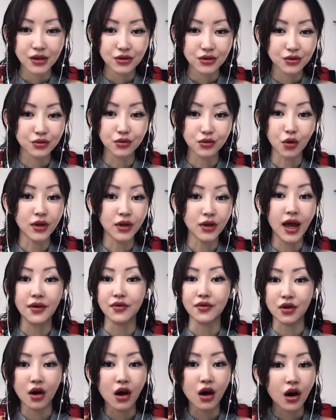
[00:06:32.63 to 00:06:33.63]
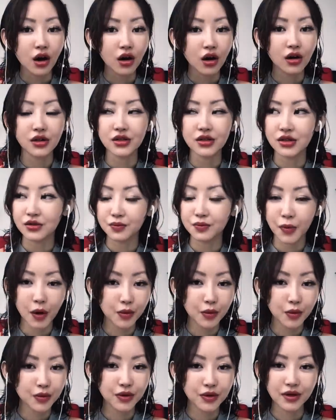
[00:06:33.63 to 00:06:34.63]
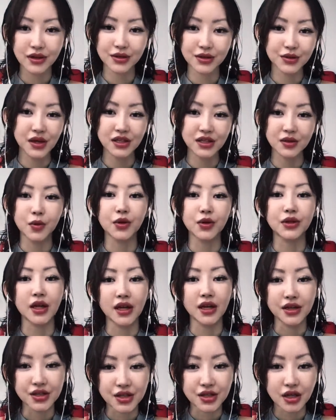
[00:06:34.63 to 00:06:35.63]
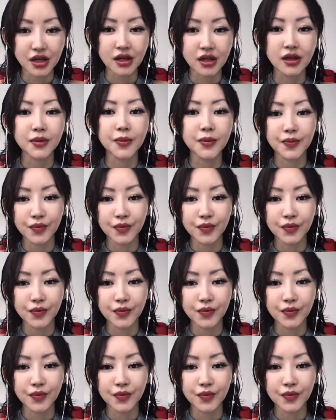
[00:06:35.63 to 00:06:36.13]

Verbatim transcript: You don't have cars, public transportation.